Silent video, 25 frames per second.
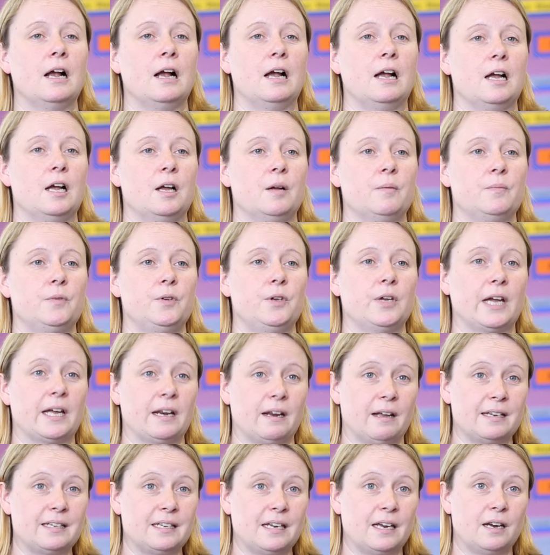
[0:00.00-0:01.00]
You get
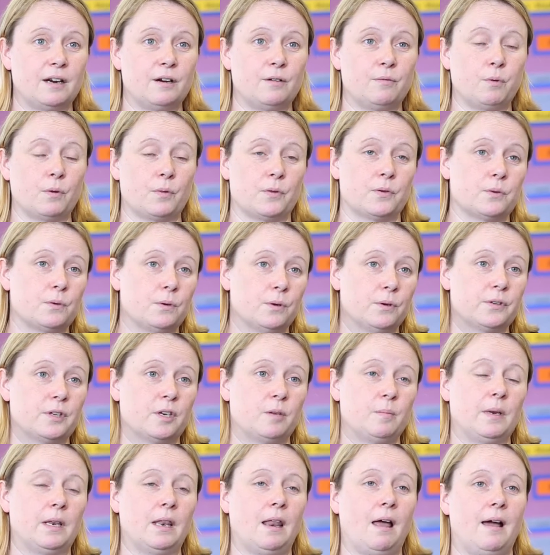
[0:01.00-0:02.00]
an idea of what the school is
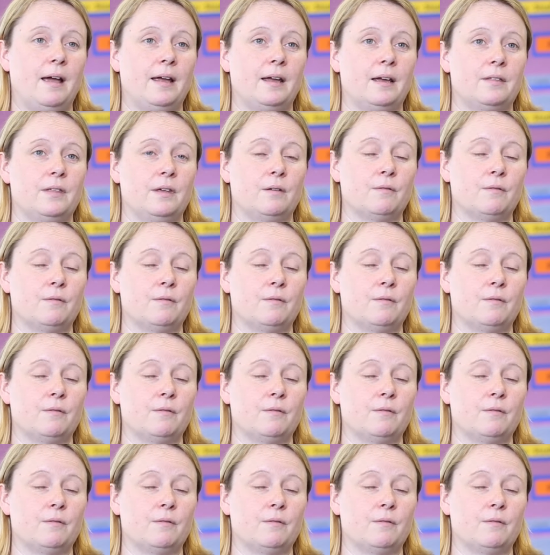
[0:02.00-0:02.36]
going to be like,